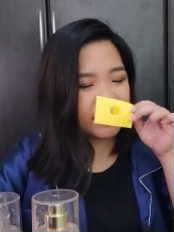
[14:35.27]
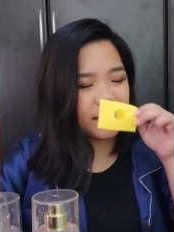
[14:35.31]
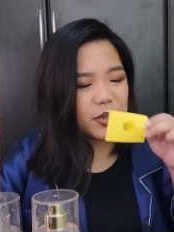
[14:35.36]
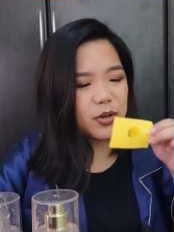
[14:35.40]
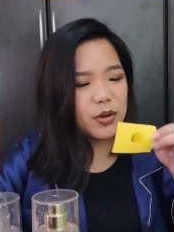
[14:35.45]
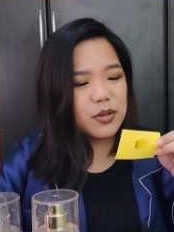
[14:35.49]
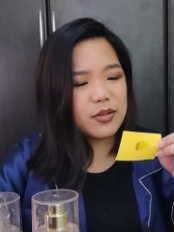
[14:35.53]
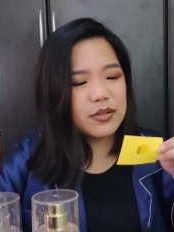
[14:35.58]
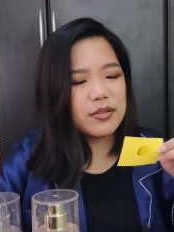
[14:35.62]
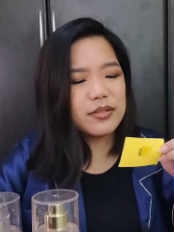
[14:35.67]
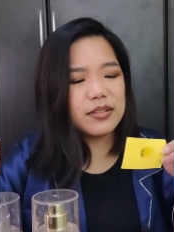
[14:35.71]
They're
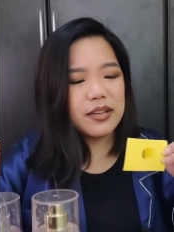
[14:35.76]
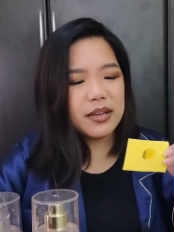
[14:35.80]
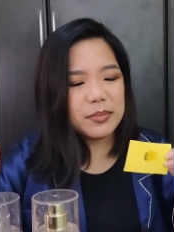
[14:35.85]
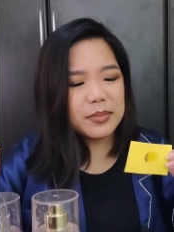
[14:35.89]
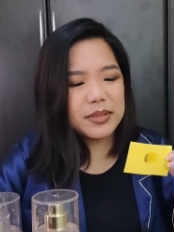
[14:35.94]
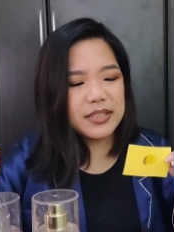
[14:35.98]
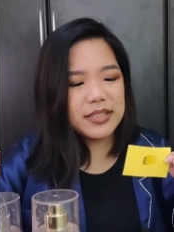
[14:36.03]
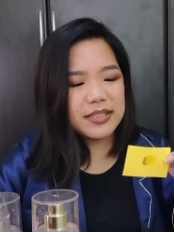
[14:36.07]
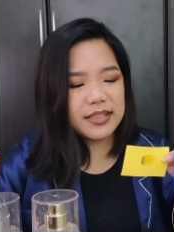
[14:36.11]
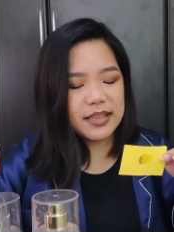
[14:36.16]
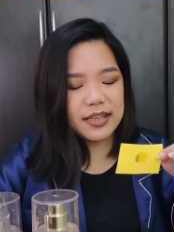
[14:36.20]
also
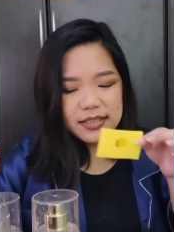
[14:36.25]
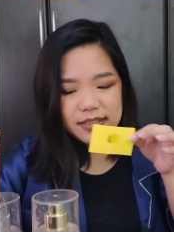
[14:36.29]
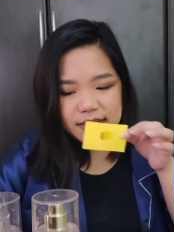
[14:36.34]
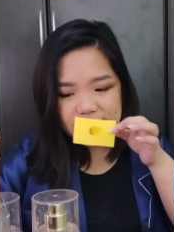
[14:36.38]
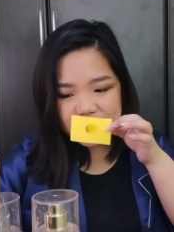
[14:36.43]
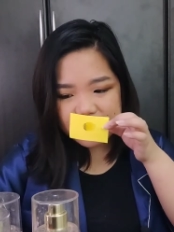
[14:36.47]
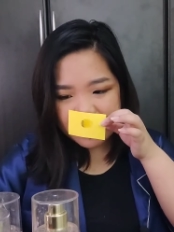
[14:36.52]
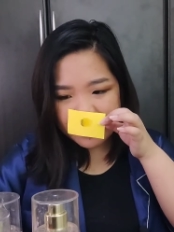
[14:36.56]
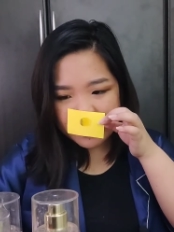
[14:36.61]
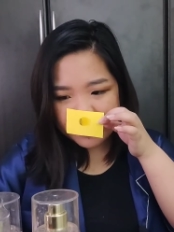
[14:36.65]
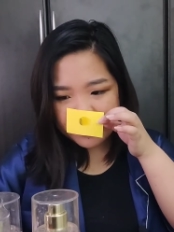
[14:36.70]
yummy
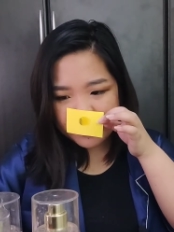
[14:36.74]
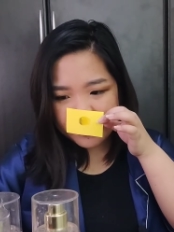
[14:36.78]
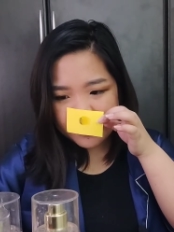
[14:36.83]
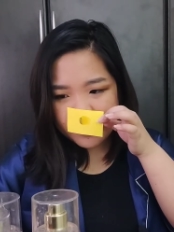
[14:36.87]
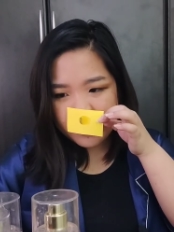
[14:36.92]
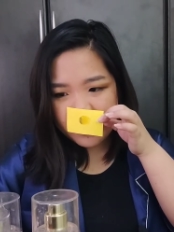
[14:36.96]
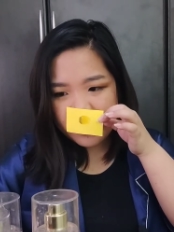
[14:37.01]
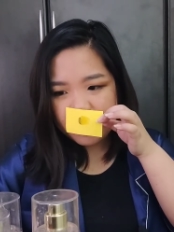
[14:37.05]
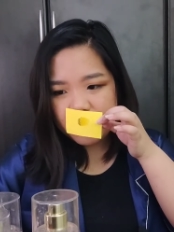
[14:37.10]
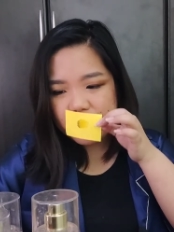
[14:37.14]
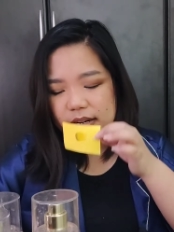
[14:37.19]
scents,
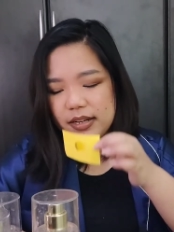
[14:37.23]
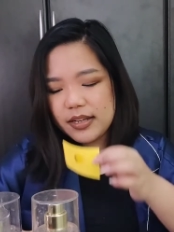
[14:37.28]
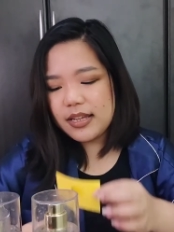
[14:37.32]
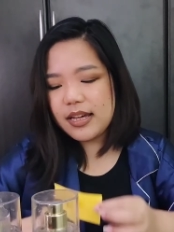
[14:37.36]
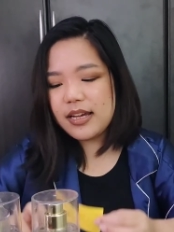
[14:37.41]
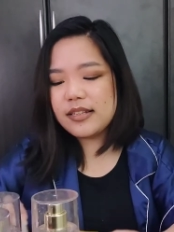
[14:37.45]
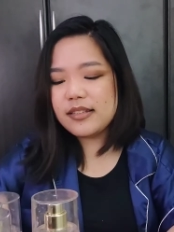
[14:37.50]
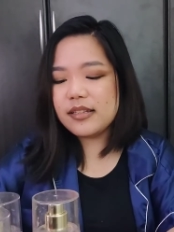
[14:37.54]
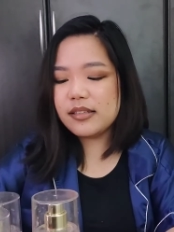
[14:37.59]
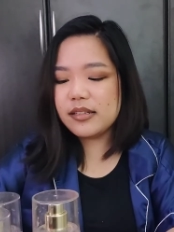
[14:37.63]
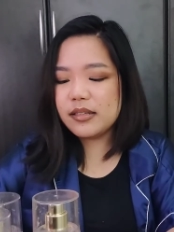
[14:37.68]
but it
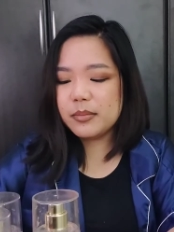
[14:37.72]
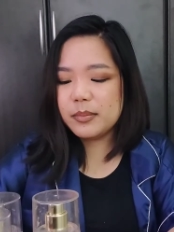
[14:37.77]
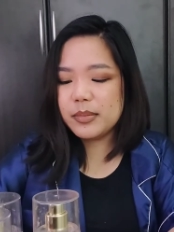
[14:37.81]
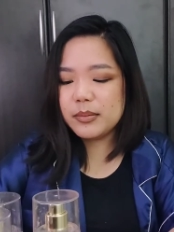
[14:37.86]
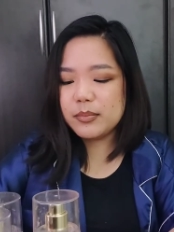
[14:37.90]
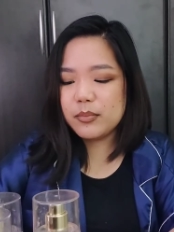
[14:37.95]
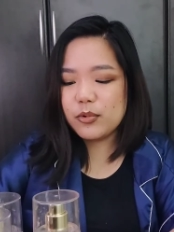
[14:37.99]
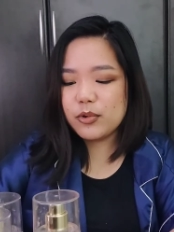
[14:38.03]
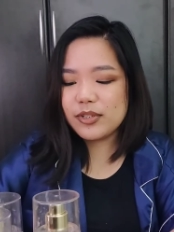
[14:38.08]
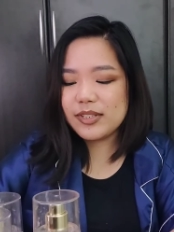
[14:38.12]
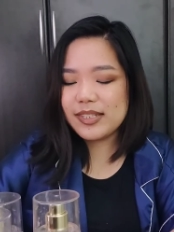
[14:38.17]
has a little
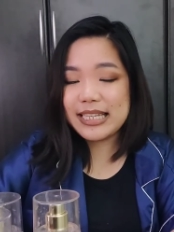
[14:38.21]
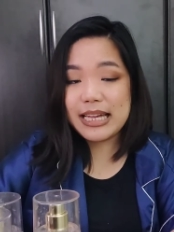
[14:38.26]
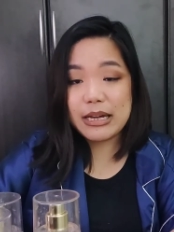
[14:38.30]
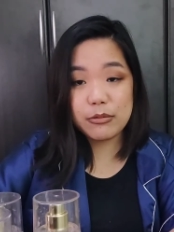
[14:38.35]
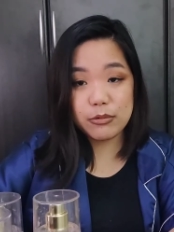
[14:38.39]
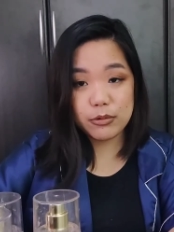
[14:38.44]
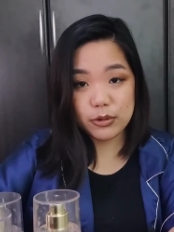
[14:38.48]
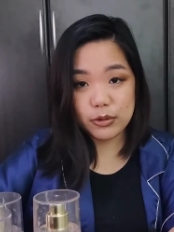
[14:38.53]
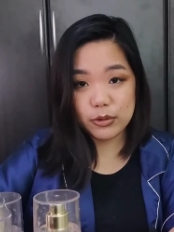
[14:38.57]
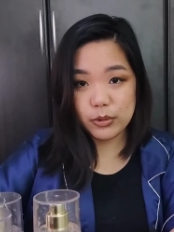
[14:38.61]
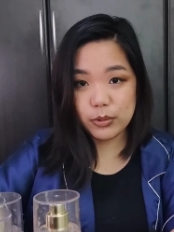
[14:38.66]
bit more
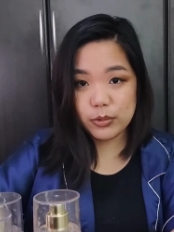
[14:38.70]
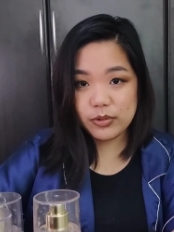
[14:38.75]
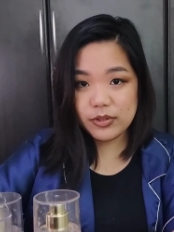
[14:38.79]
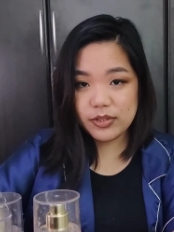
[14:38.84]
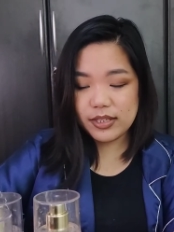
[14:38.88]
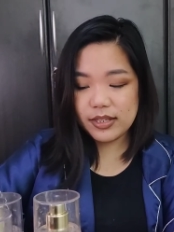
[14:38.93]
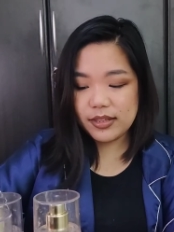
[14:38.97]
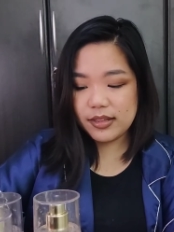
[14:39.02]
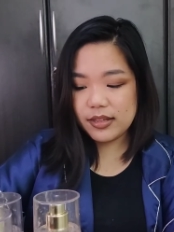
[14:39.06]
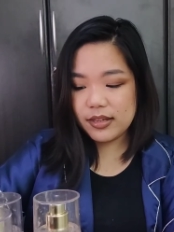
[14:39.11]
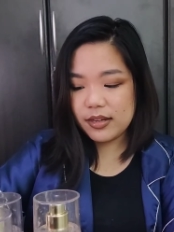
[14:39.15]
sour
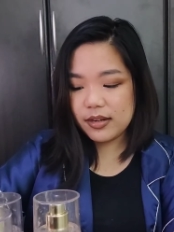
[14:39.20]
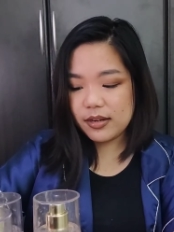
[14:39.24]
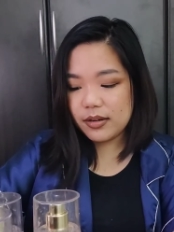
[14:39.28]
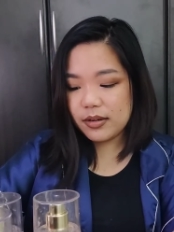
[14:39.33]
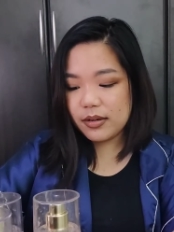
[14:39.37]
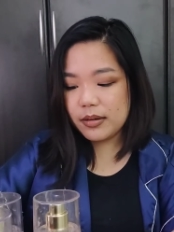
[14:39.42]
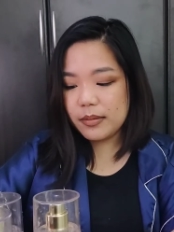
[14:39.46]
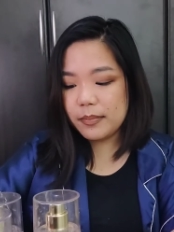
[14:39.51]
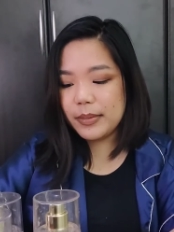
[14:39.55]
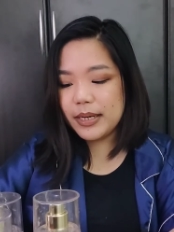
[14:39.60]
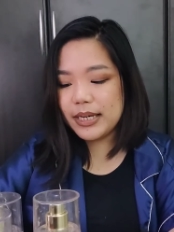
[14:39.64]
notes in
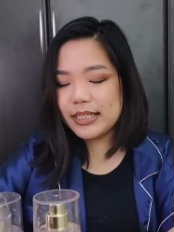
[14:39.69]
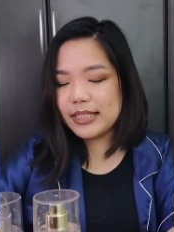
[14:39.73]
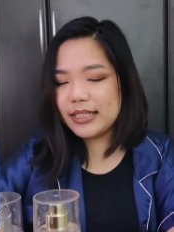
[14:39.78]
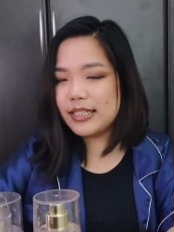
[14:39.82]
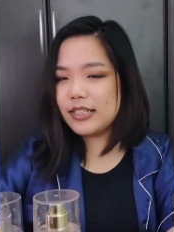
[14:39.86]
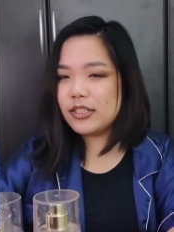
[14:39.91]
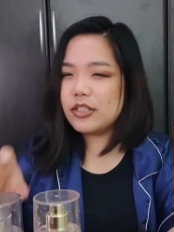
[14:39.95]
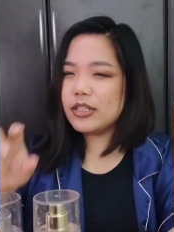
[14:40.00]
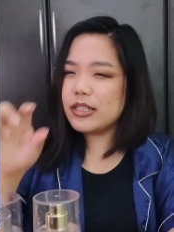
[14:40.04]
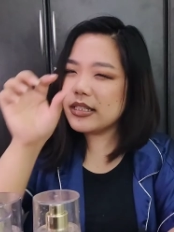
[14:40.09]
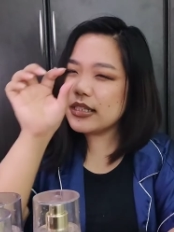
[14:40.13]
there, but
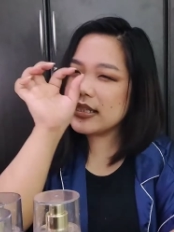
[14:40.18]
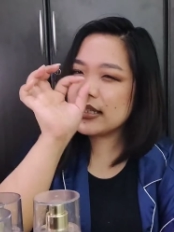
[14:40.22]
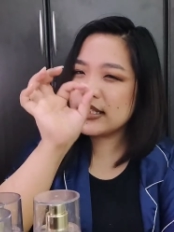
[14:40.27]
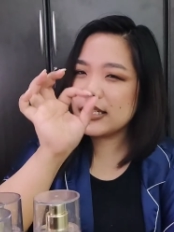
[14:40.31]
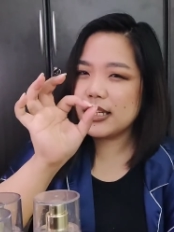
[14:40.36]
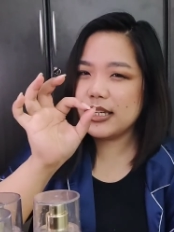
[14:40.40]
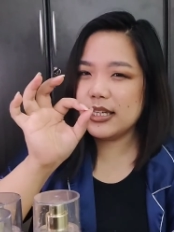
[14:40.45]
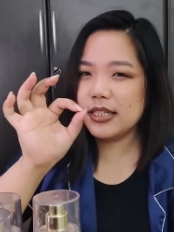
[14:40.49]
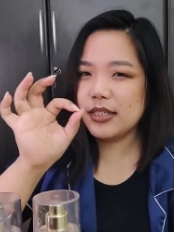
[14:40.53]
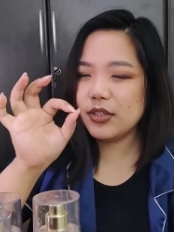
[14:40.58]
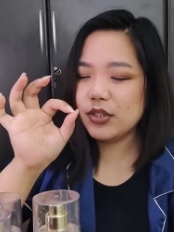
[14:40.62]
it's just a
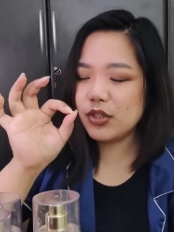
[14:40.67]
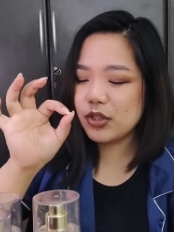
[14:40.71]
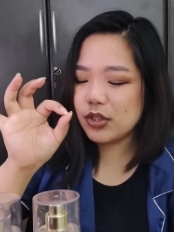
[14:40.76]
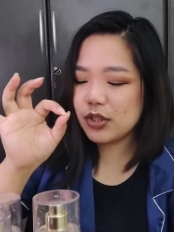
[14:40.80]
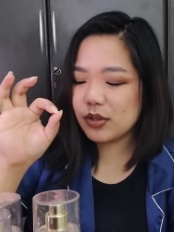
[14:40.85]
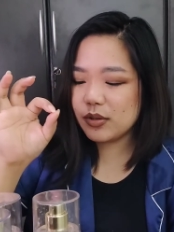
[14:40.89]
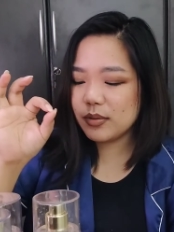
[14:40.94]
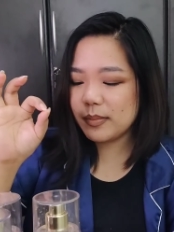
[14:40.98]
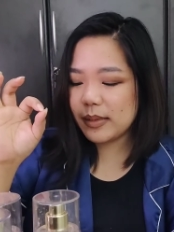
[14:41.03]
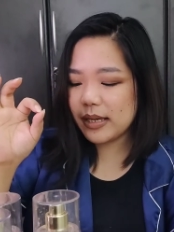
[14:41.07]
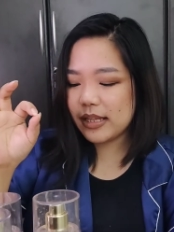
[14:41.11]

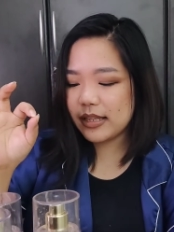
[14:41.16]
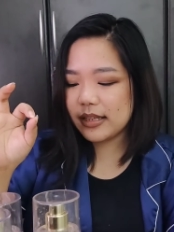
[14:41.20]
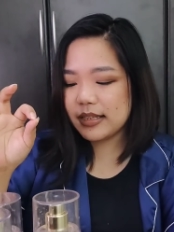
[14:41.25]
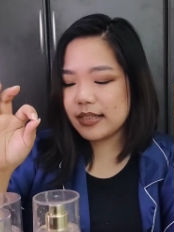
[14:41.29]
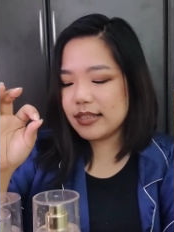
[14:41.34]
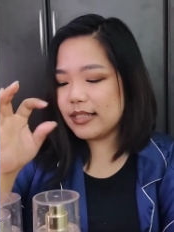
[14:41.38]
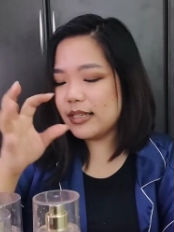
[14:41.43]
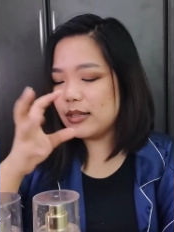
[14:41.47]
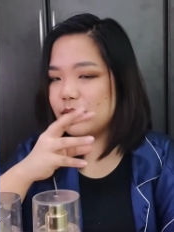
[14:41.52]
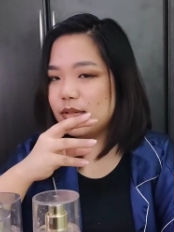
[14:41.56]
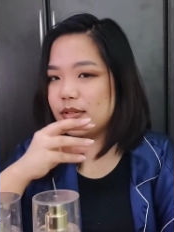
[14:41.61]
tinge to
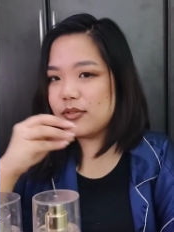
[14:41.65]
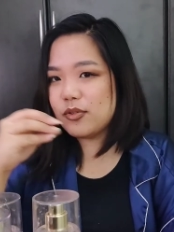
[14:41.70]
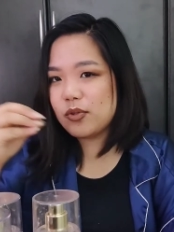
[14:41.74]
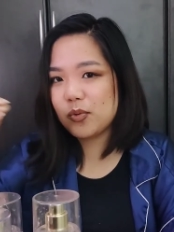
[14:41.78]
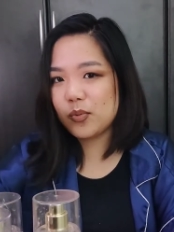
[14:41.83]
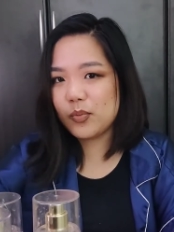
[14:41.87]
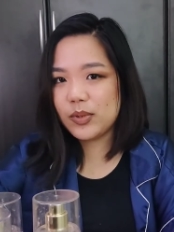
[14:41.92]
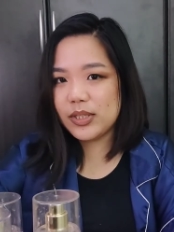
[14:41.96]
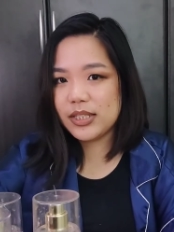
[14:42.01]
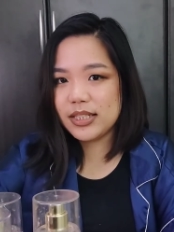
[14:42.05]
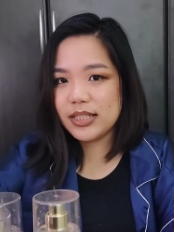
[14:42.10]
balance out the
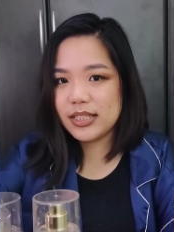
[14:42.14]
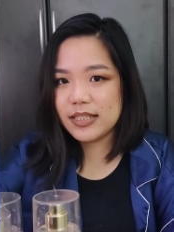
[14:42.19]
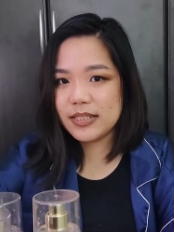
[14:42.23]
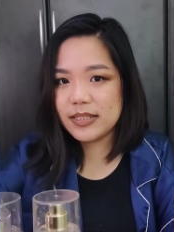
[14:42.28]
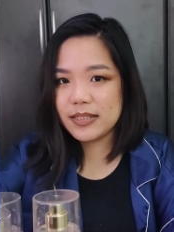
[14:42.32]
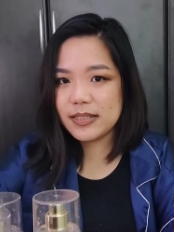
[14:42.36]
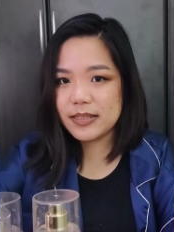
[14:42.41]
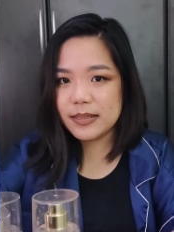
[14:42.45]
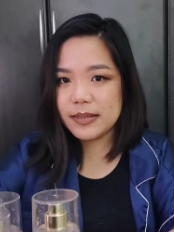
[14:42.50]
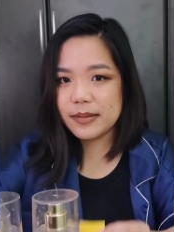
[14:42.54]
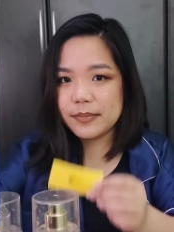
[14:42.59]

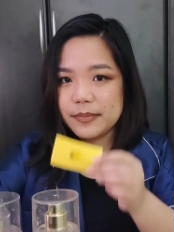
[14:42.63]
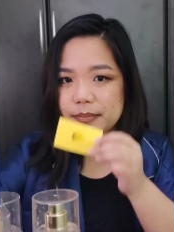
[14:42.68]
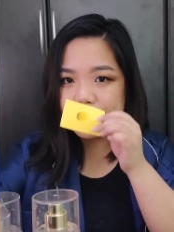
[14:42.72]
sweetness.